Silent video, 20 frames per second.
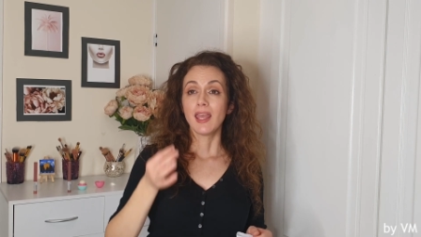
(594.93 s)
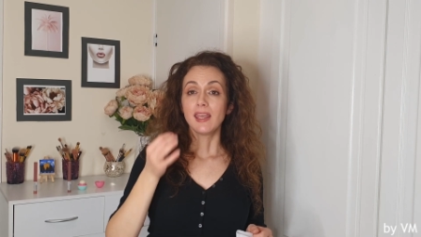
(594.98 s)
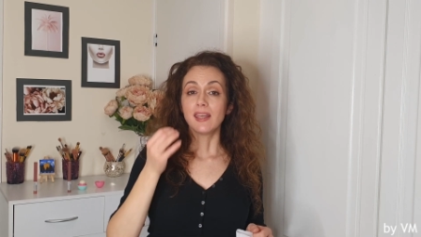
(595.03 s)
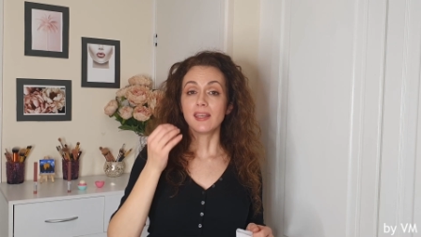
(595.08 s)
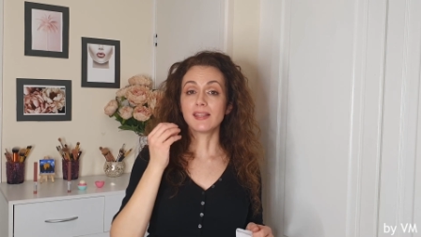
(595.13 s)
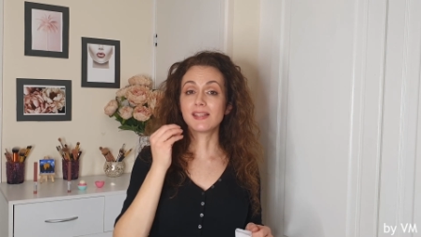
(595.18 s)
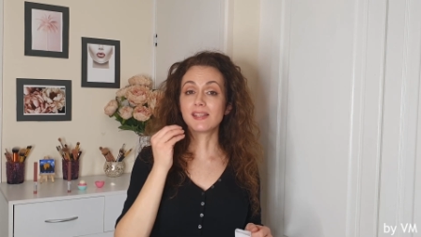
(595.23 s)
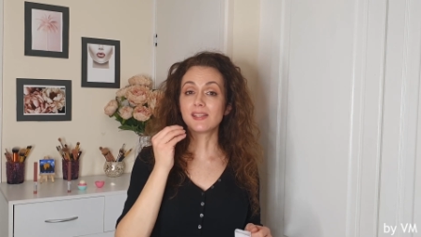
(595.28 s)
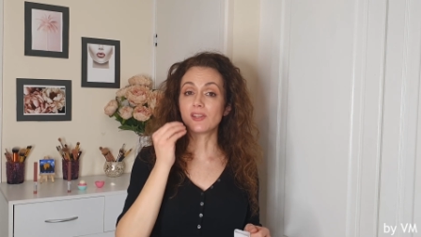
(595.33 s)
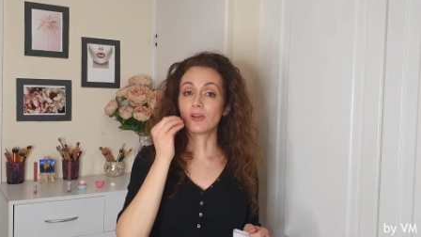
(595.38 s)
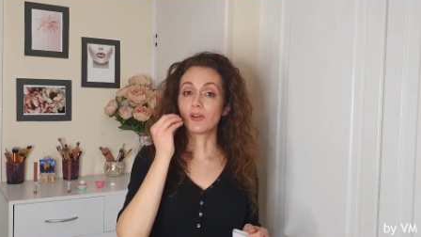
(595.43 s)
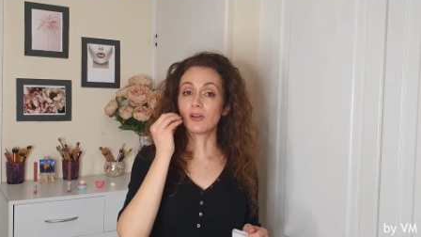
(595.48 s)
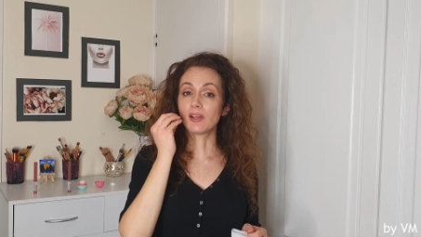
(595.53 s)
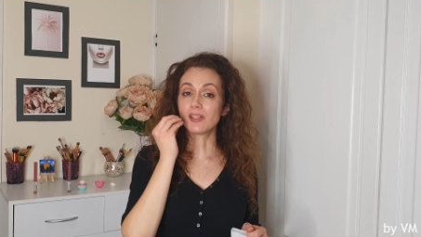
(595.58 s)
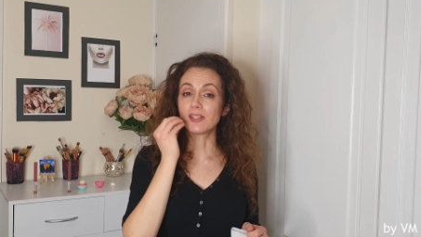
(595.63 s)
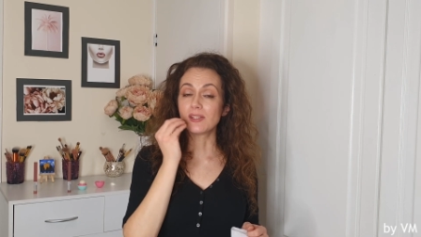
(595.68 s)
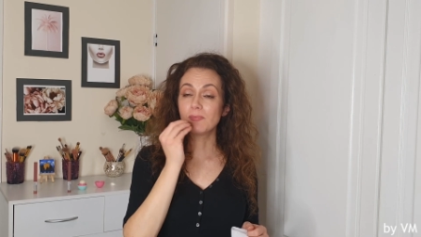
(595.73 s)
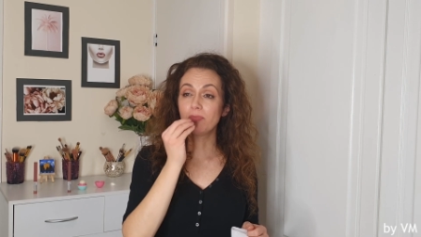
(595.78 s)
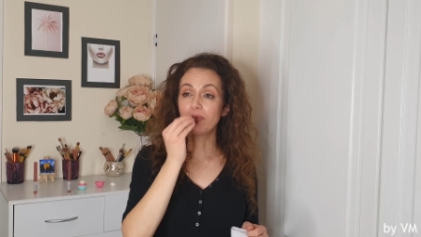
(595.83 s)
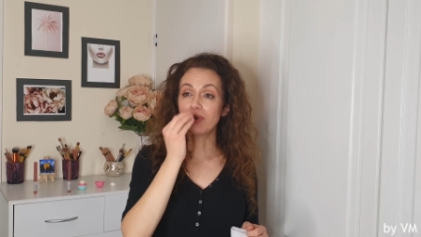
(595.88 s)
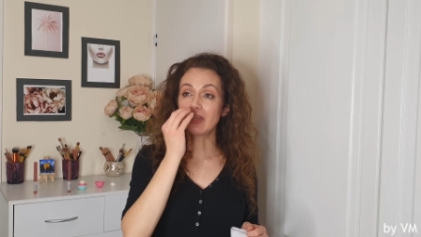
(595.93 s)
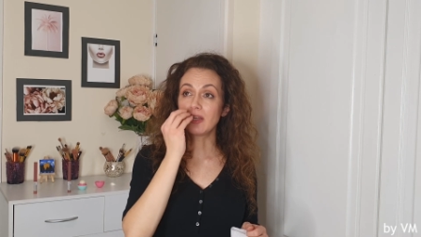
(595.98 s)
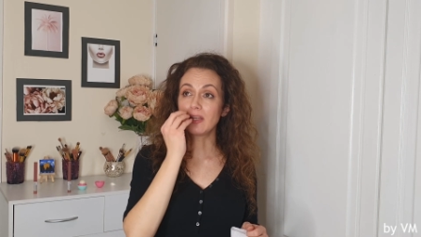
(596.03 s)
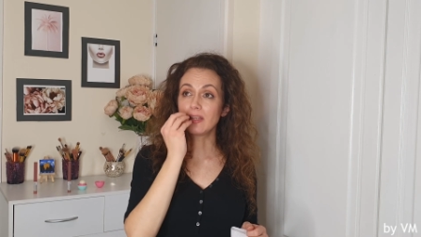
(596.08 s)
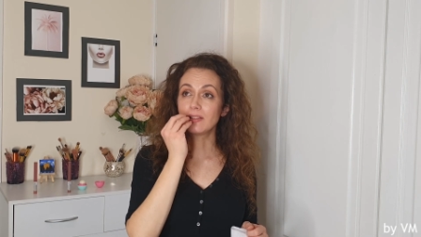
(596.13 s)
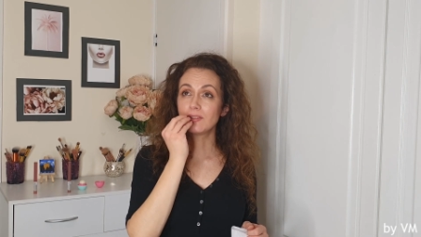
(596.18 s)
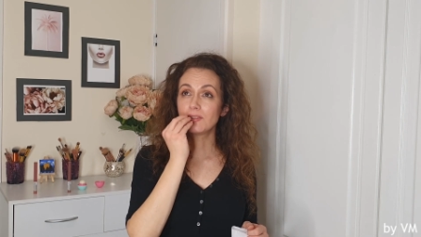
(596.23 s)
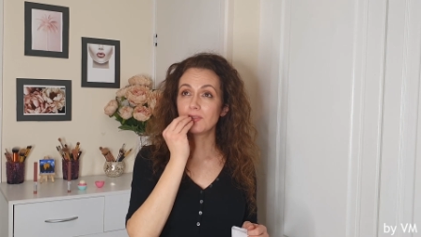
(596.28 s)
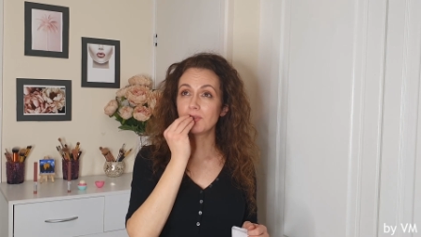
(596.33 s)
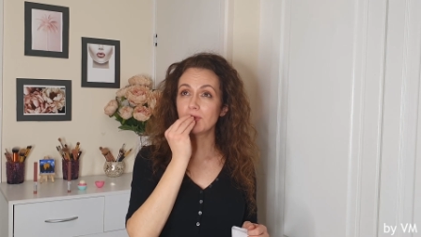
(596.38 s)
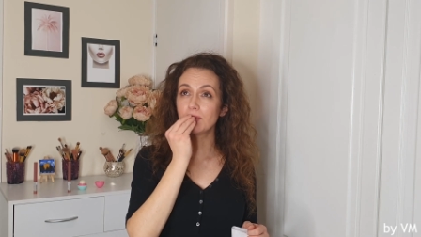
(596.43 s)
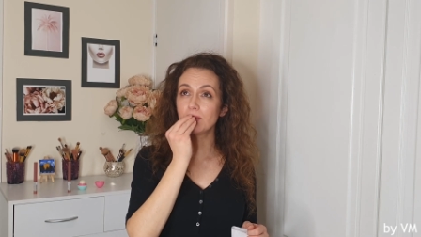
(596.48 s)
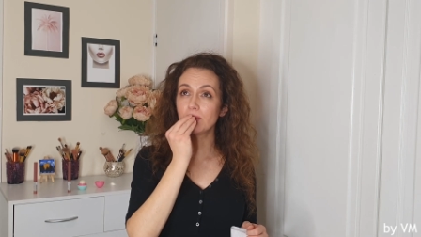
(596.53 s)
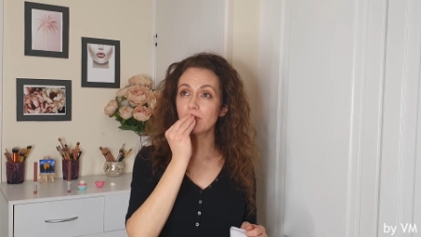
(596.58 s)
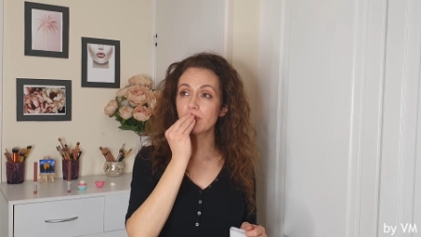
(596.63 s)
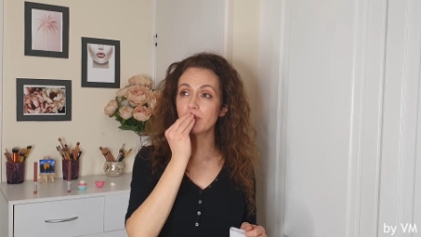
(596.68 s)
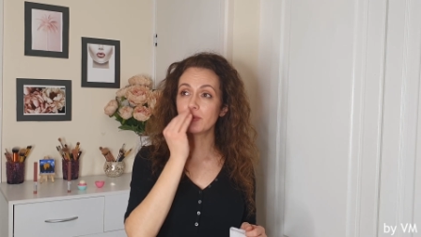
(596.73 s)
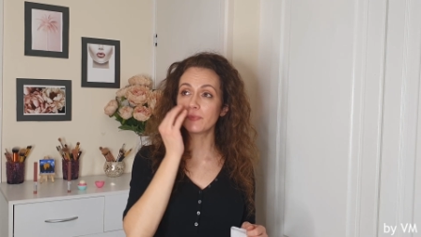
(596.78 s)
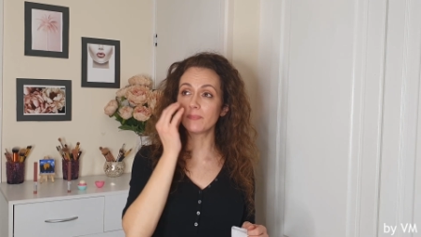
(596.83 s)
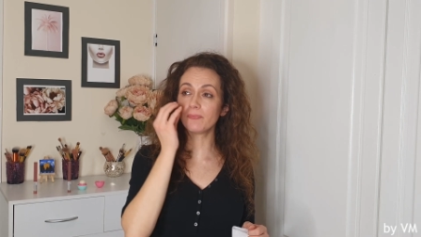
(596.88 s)
it starts being
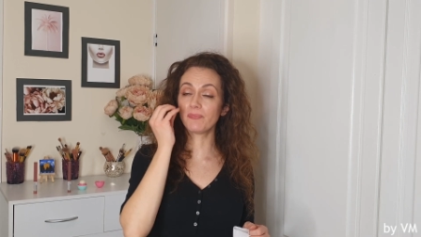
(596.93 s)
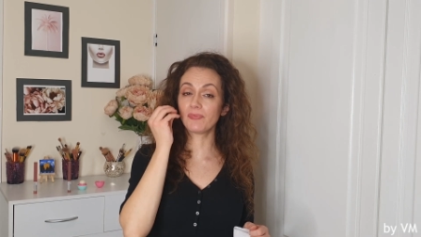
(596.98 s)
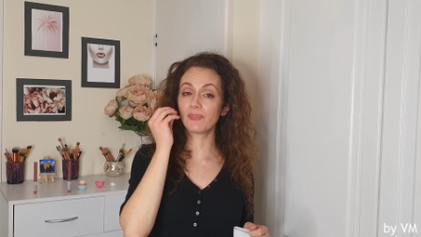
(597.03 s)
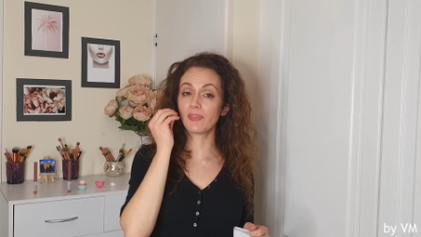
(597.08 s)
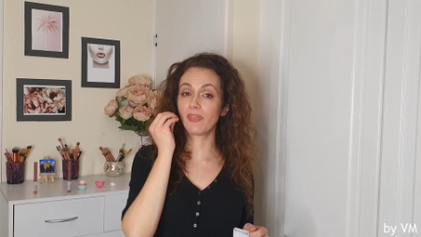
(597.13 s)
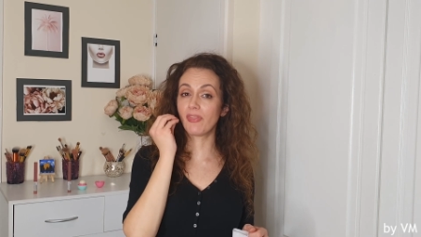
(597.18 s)
too